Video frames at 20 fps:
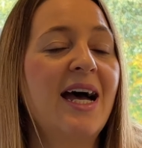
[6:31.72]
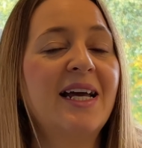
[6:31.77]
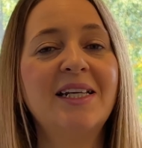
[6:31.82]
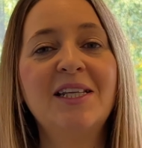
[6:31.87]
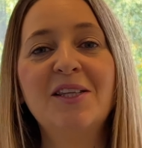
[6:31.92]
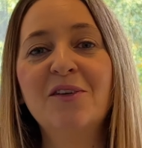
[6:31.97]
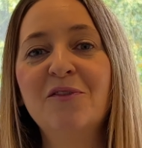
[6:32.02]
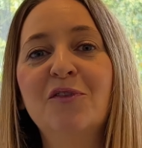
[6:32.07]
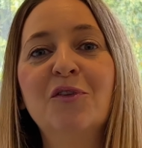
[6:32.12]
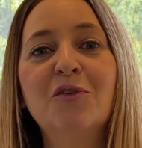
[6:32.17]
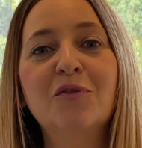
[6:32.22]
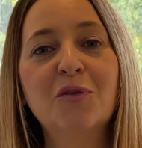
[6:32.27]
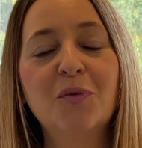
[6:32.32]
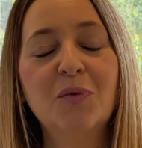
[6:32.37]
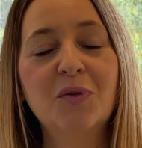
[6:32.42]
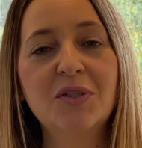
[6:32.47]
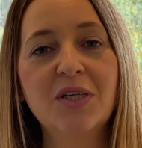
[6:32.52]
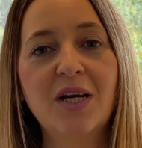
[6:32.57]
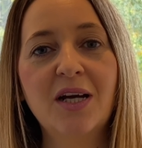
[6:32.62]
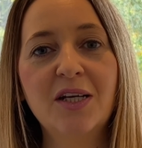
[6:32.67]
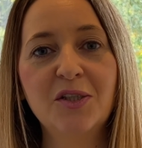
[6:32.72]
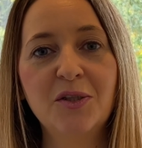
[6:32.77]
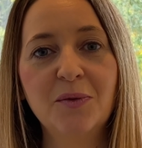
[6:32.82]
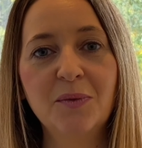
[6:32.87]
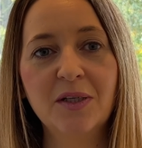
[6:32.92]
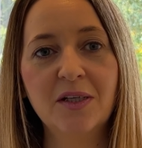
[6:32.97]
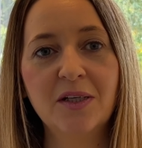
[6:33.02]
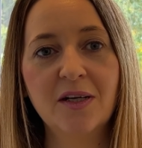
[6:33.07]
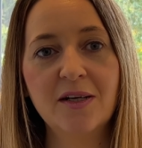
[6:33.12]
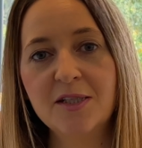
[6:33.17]
And in the fourth quarter,
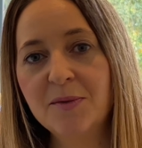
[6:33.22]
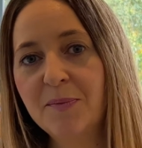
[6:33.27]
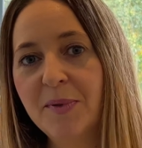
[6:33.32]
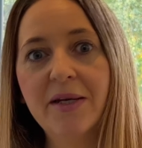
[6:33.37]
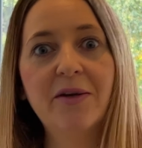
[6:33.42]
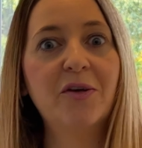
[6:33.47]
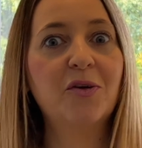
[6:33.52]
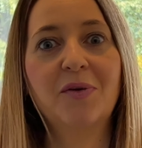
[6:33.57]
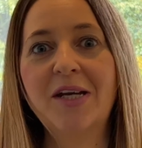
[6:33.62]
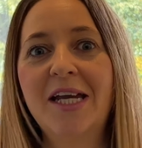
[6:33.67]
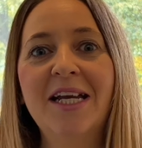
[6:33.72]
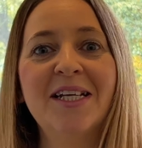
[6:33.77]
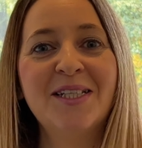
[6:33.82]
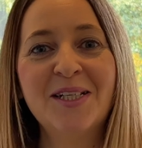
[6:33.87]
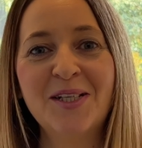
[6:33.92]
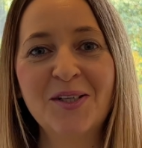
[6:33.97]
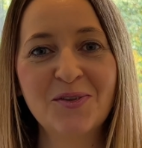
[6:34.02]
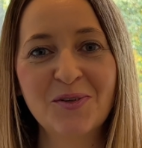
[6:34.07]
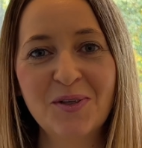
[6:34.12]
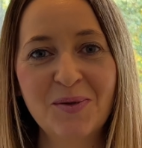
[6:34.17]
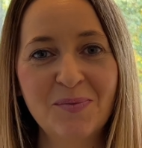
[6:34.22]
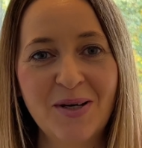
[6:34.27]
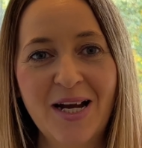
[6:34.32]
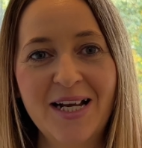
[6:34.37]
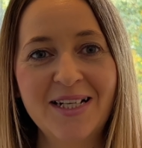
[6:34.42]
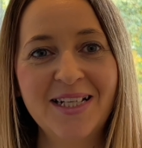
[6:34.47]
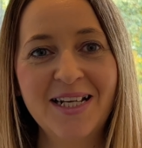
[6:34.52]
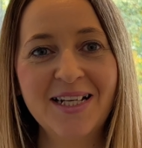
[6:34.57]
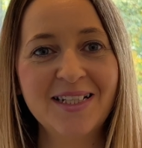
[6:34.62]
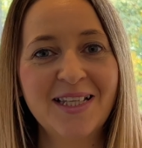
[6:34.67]
you are going to be creating a group
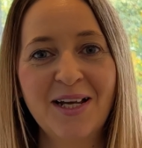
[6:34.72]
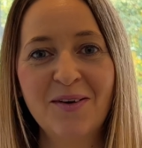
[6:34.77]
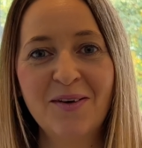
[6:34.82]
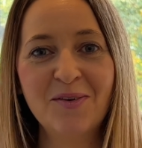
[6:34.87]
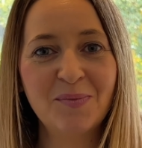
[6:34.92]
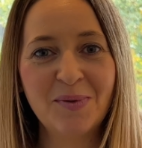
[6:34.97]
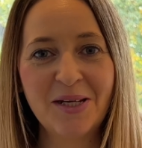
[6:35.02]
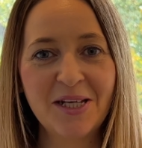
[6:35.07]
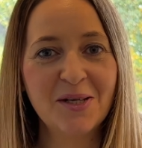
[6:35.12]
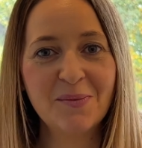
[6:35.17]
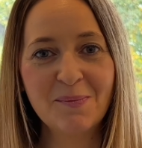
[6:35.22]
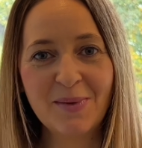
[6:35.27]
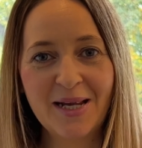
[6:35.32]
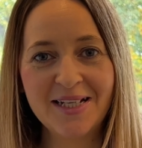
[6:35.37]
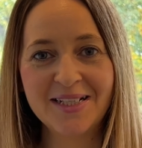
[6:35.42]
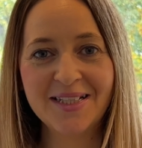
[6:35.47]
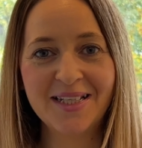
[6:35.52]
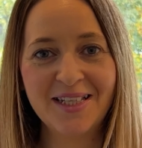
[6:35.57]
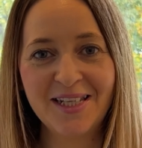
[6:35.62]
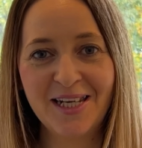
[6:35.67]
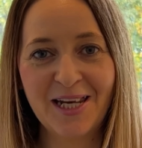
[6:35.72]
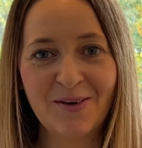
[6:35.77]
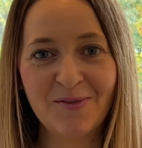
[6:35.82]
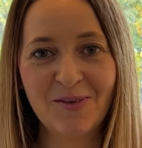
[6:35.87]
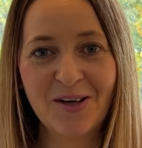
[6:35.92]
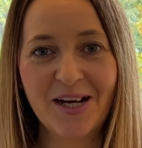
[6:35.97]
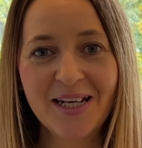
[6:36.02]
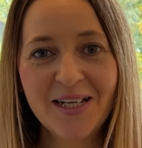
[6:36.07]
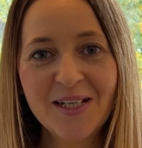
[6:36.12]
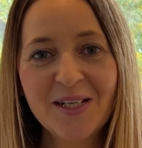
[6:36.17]
practice. That would be an amazing year,
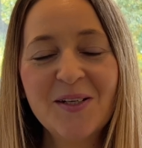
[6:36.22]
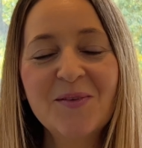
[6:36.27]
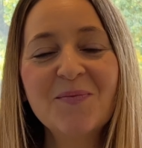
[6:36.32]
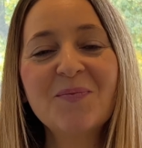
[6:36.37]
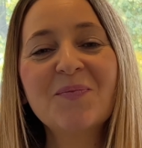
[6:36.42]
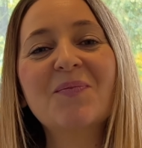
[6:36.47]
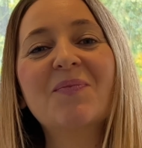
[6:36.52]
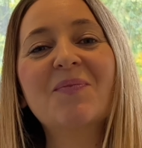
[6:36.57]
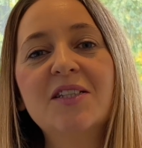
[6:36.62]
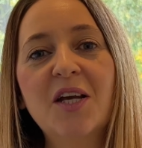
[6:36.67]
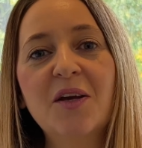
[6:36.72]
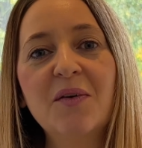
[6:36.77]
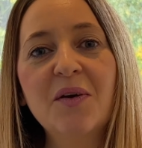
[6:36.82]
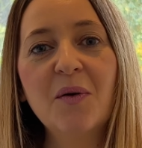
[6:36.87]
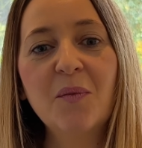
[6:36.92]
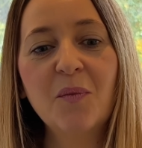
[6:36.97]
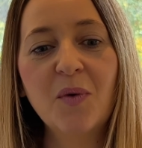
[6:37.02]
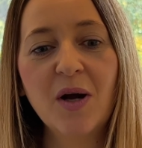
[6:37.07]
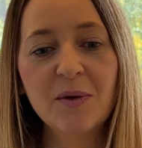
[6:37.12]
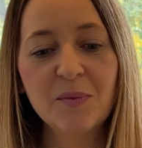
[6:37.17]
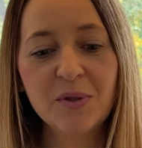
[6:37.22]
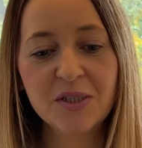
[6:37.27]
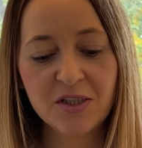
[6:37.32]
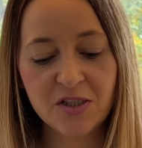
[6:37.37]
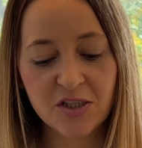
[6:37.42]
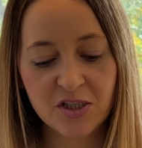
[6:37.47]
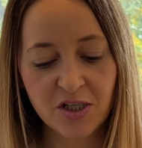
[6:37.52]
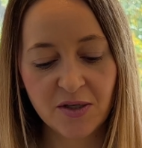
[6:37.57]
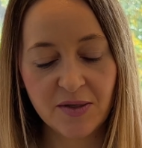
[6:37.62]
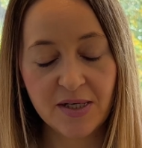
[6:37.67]
right? So what I want
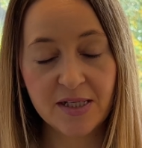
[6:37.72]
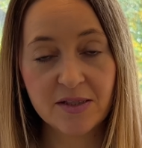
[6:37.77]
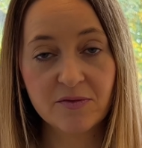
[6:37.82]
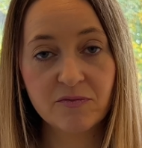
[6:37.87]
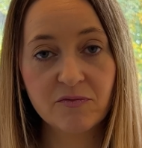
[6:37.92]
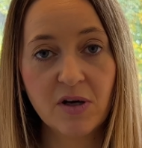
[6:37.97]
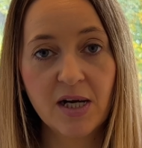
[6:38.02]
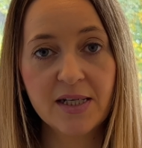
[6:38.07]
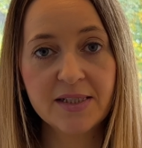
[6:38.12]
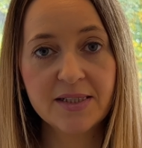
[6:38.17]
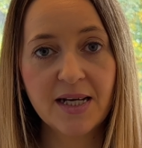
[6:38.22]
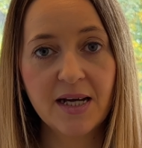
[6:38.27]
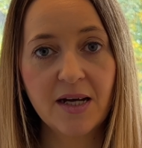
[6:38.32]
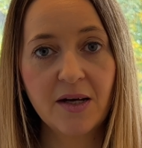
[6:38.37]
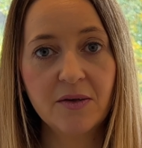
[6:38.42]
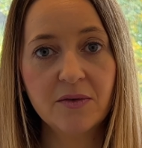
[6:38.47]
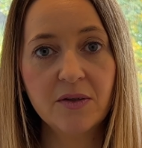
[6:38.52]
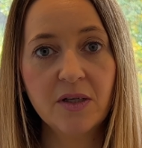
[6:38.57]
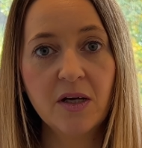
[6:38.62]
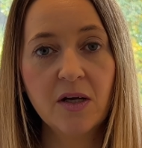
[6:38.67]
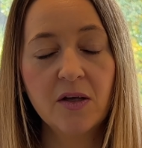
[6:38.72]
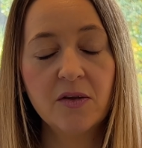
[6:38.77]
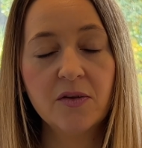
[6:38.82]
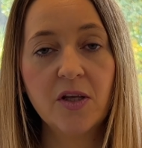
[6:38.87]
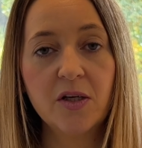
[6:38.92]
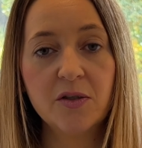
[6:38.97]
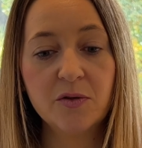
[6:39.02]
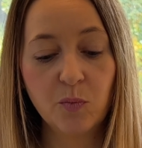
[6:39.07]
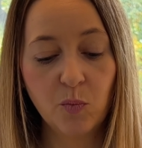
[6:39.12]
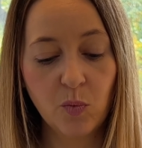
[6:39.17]
you to do is write down
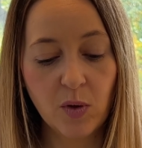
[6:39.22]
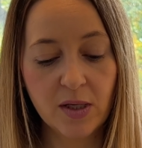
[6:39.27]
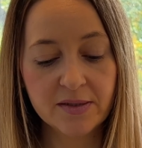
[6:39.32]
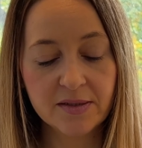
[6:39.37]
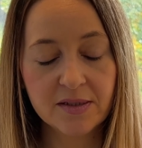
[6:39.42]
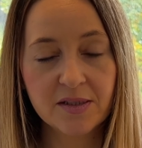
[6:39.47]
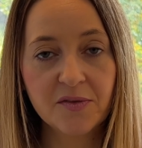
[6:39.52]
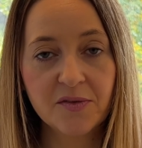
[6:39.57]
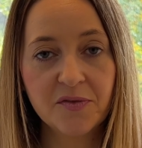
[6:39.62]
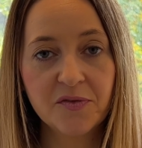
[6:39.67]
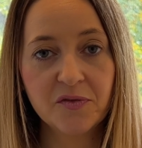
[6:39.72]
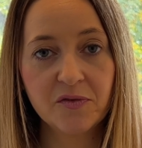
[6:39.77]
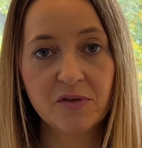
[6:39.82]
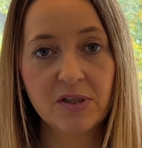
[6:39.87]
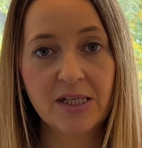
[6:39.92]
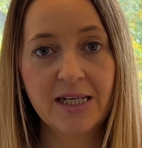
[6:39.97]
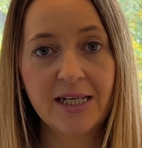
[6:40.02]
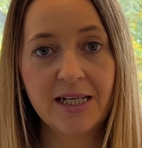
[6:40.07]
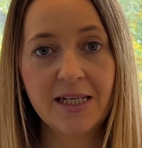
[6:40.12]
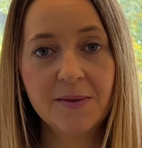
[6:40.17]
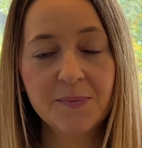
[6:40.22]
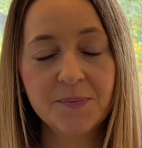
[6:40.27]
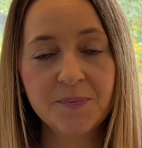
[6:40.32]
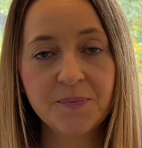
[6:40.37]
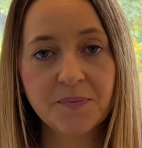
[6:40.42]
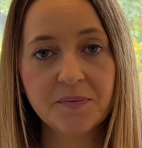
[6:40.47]
those one to three